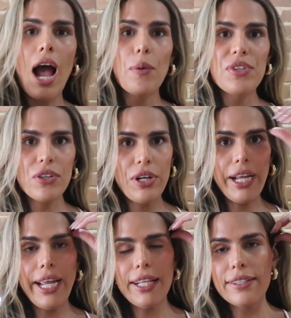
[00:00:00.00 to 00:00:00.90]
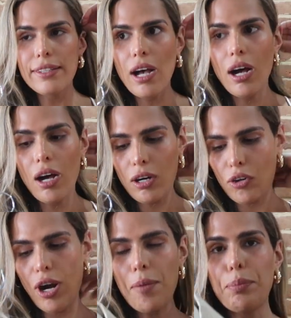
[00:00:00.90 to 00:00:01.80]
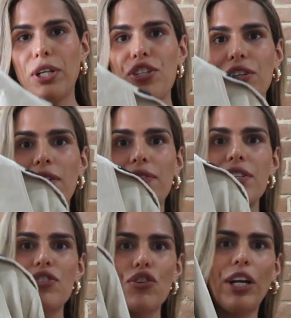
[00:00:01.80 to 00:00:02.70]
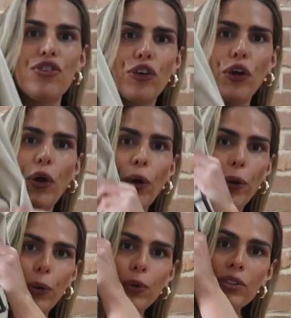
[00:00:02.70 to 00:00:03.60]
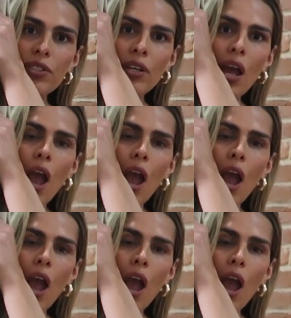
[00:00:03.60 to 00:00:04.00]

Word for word: I was gonna get the cropped version of this trench coat,